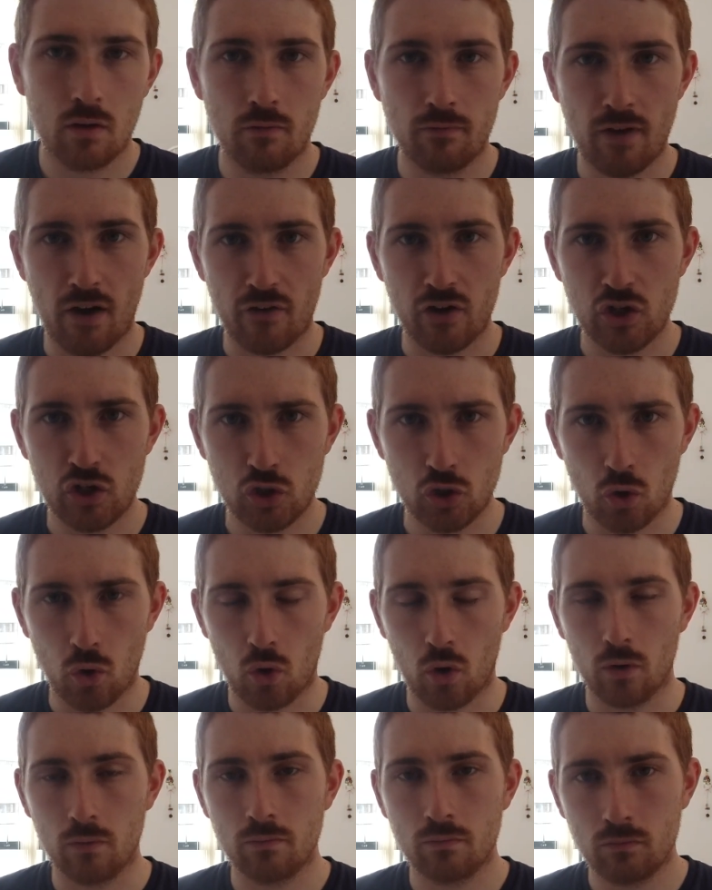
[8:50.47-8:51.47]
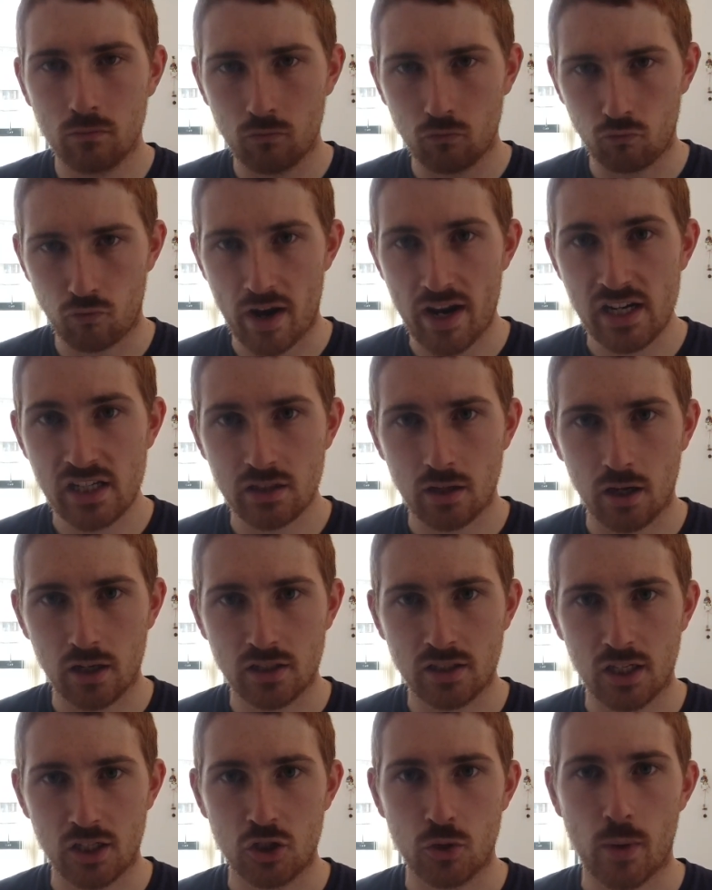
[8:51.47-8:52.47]
very short race like
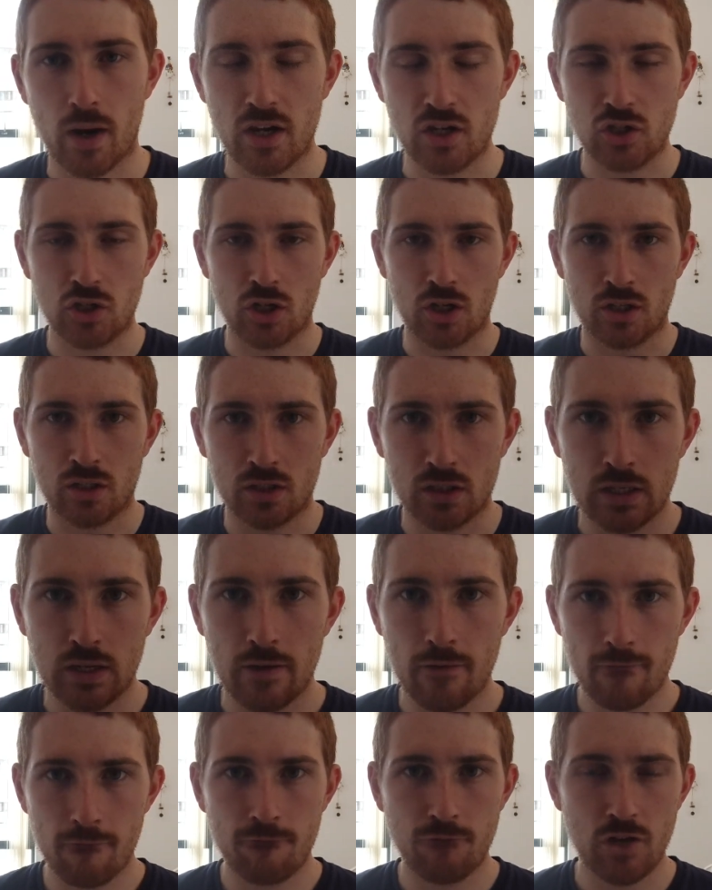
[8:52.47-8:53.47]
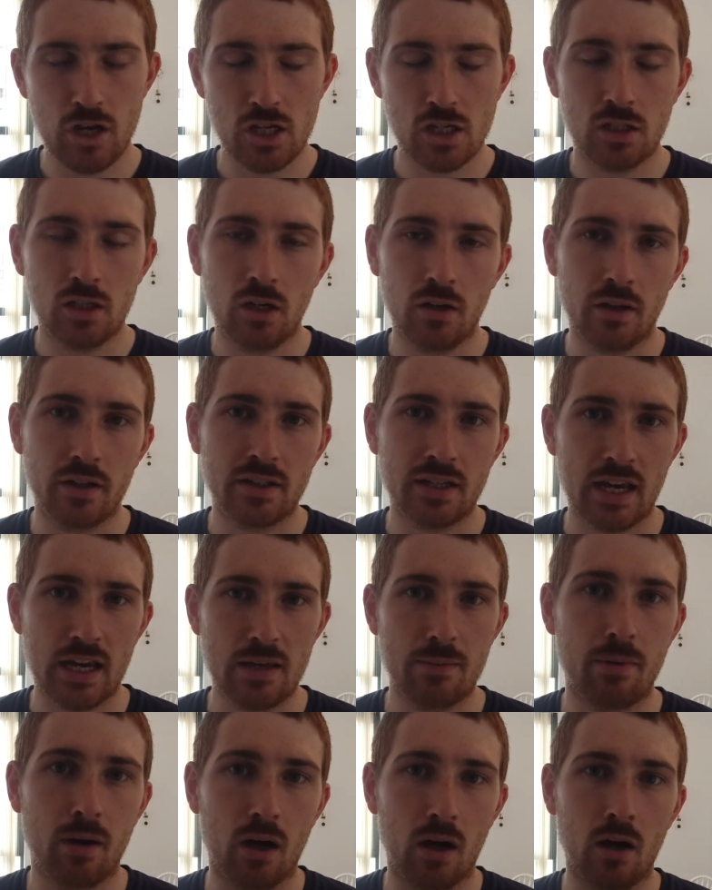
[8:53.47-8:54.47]
situations, featured in the
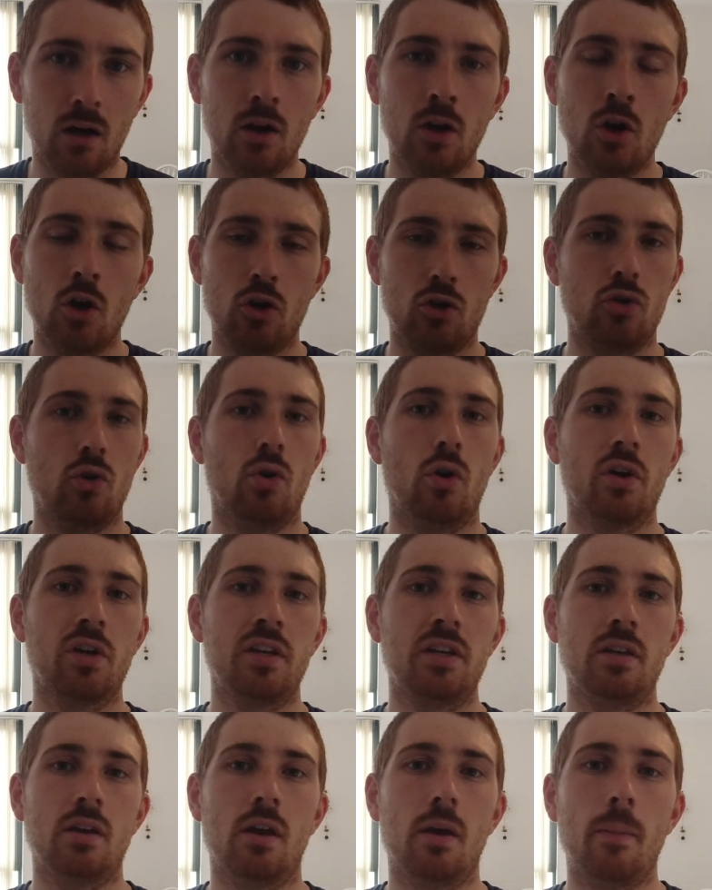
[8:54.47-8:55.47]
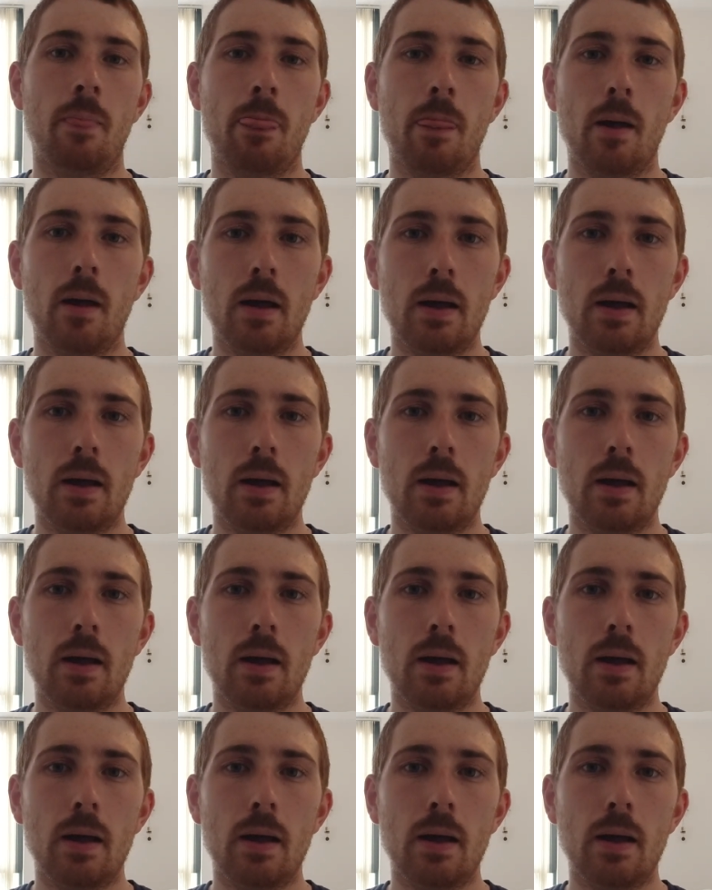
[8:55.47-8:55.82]
taper, you're looking at